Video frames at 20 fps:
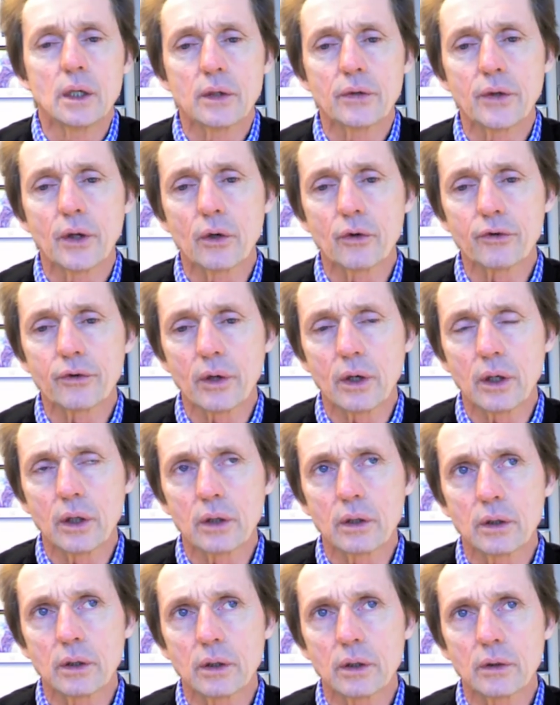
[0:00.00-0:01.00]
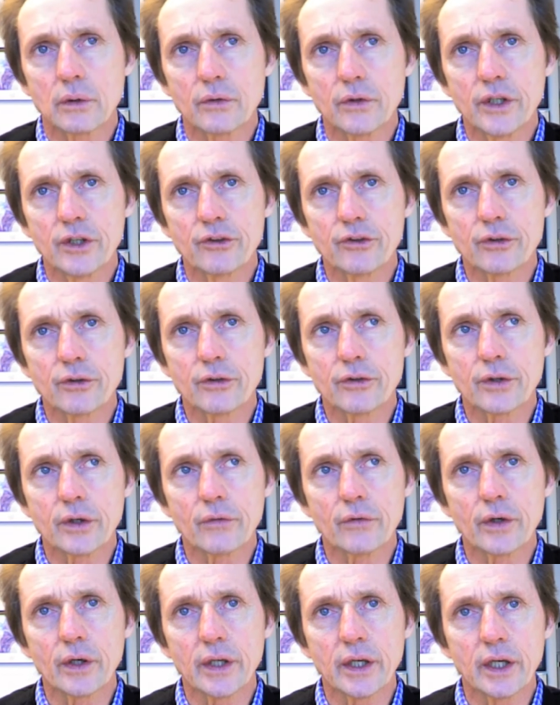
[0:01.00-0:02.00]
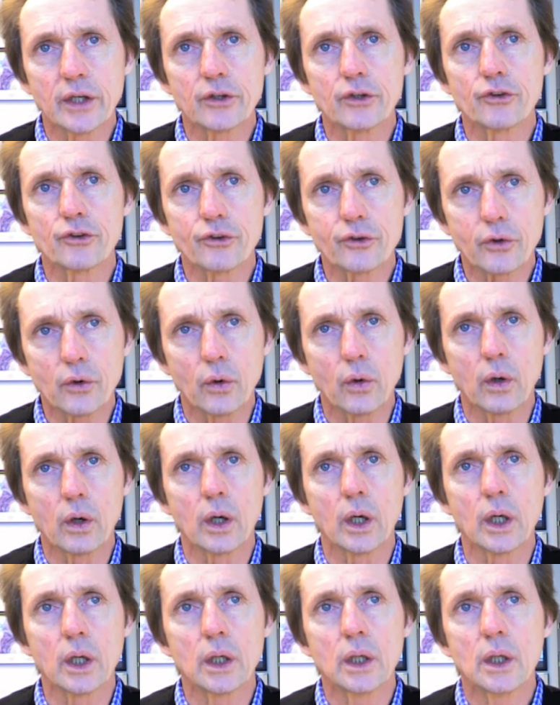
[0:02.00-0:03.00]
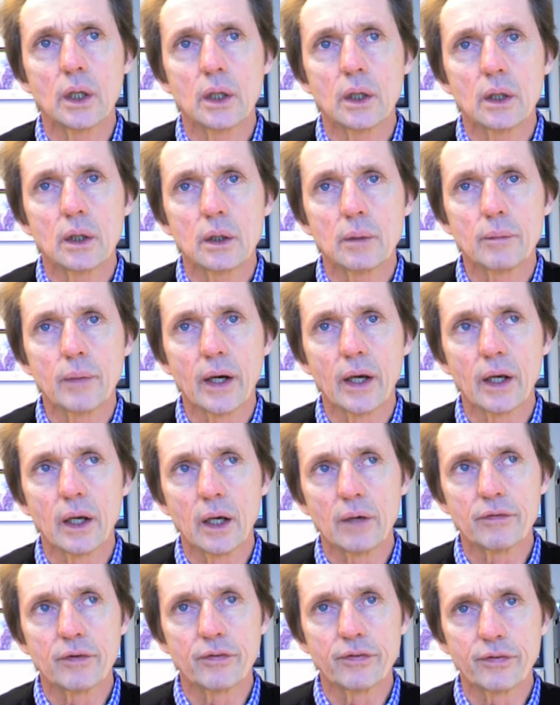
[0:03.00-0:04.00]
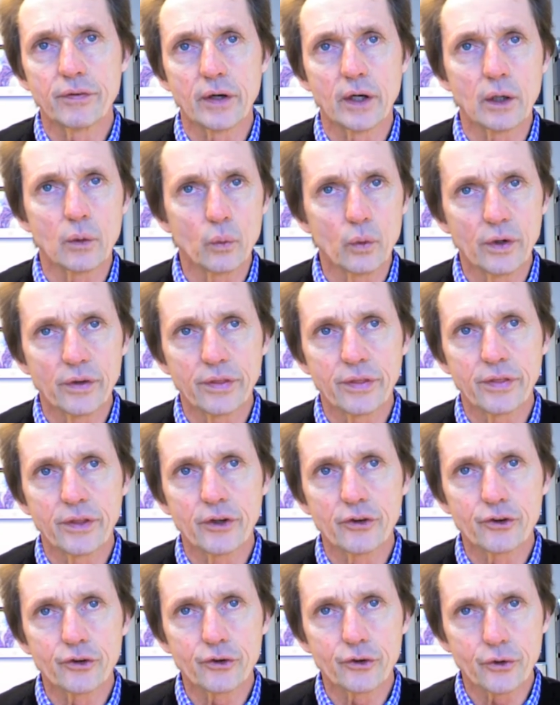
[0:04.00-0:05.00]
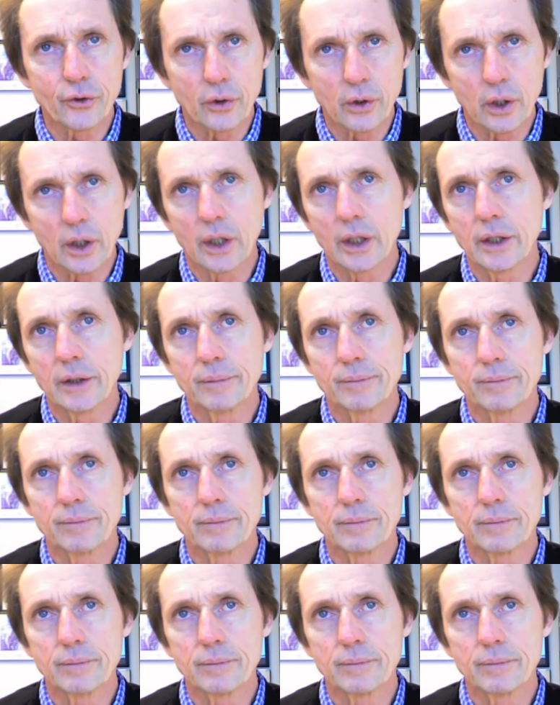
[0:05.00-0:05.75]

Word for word: those are reasons that really underscore my love affair with this story